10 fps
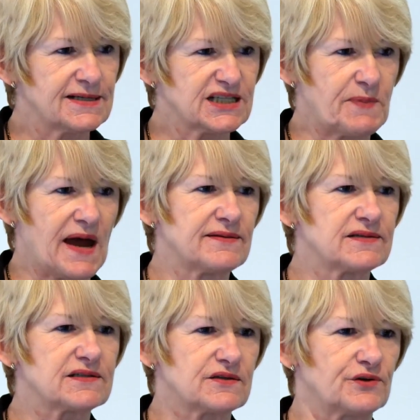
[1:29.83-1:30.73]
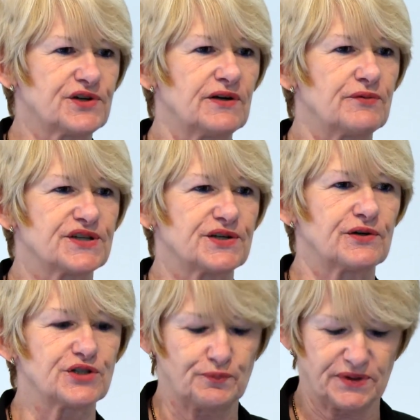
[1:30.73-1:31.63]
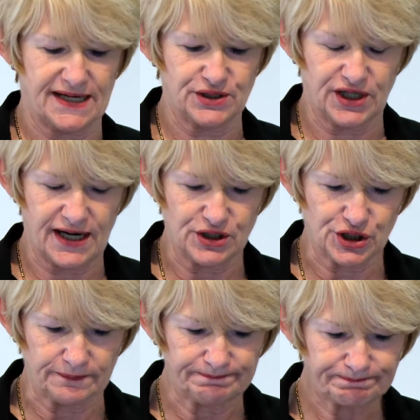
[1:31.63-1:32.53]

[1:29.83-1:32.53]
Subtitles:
spans not only research but education.